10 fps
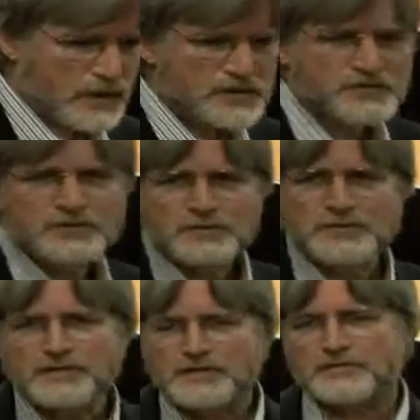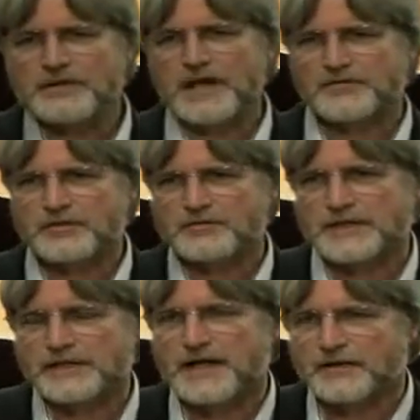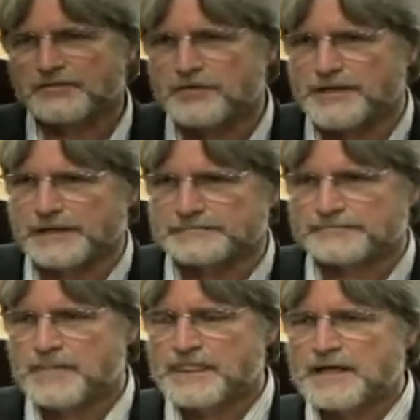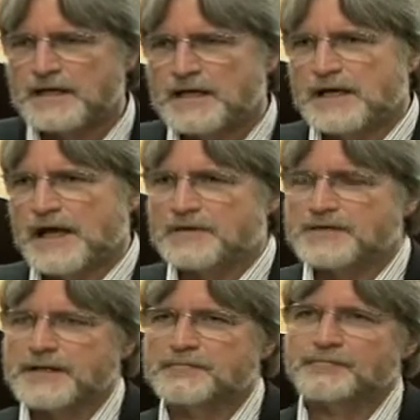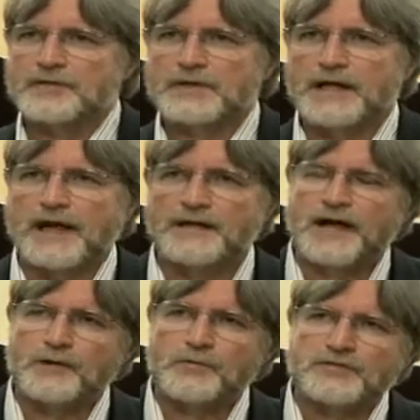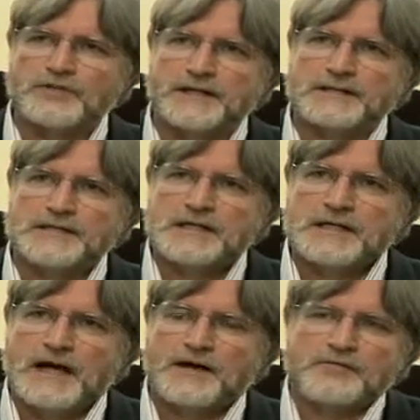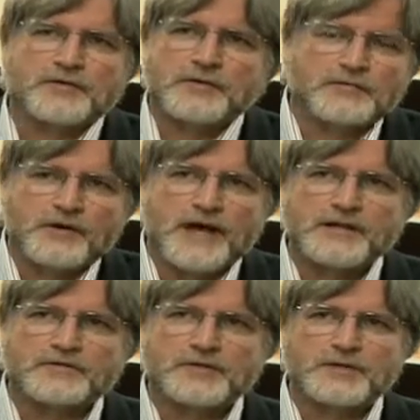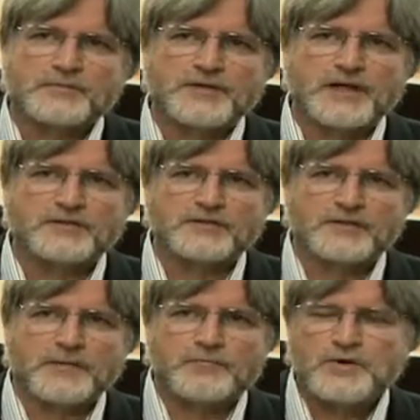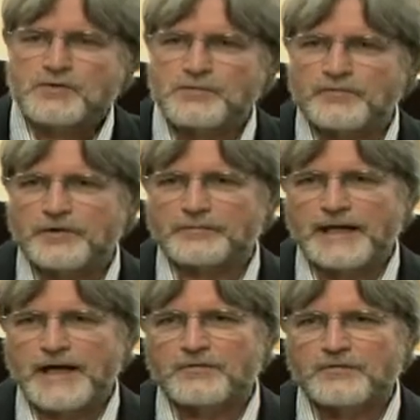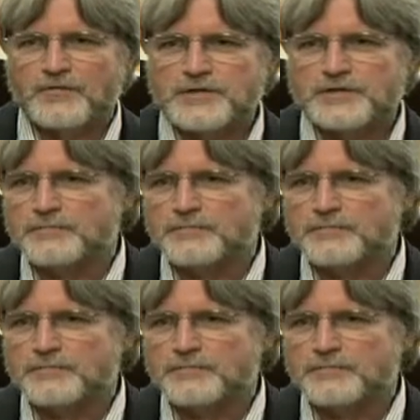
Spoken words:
student in this philosophy in California, and I was, for a variety of circumstances, I moved from California